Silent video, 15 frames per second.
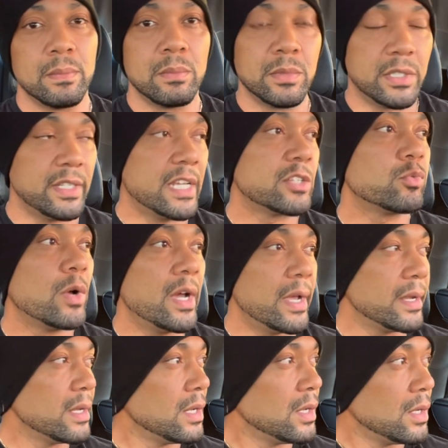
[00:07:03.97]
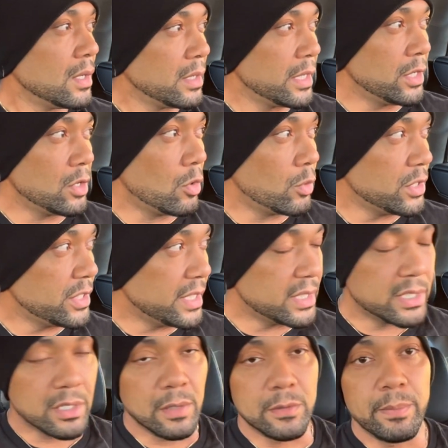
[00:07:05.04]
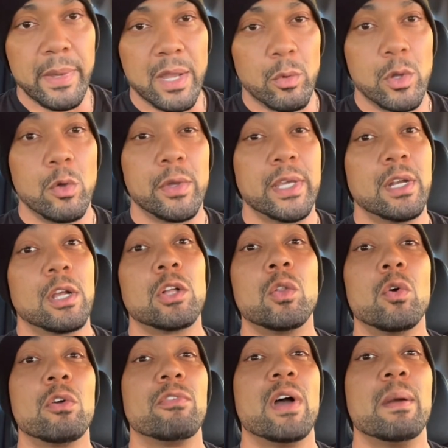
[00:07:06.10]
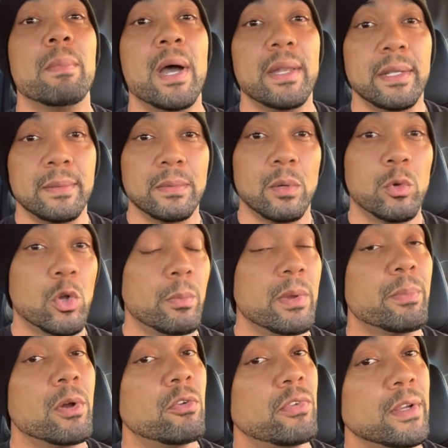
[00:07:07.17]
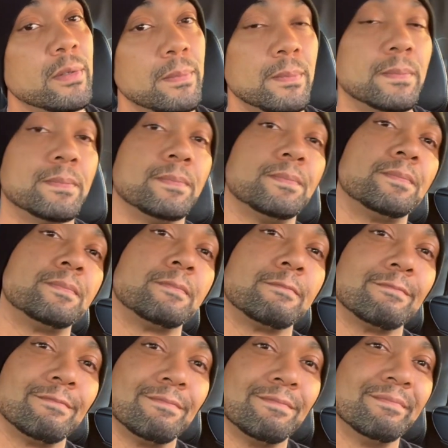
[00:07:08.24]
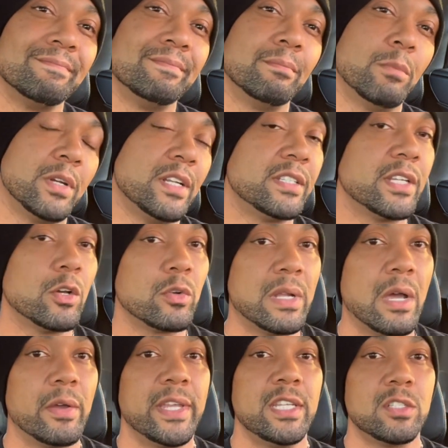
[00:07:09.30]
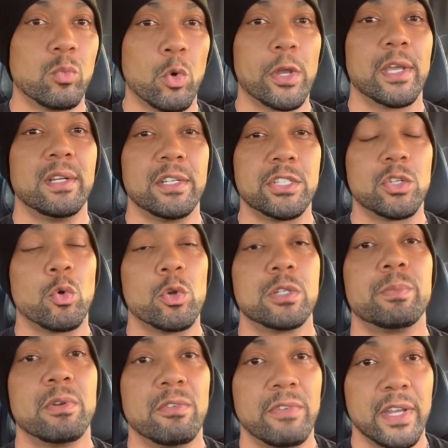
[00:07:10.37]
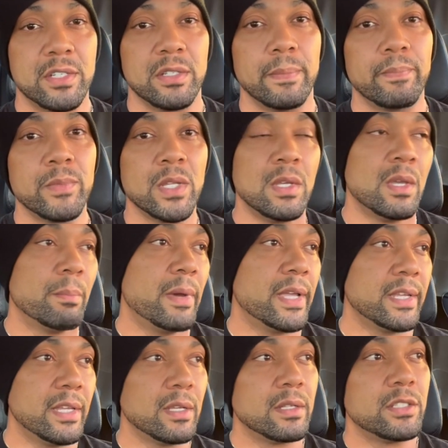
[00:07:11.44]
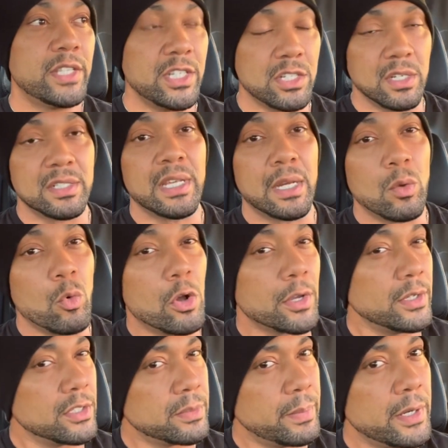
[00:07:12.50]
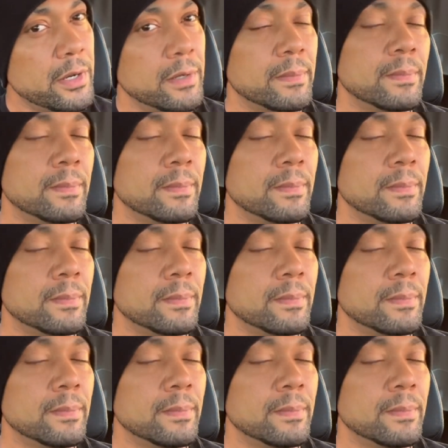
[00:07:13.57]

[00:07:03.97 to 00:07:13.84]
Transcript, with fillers: See, that's why, you know, when Jesus comes back, we're gonna get our glorified body, and we're gonna be perfect. But until now, He's working us towards perfection by teaching us how to walk in the Spirit.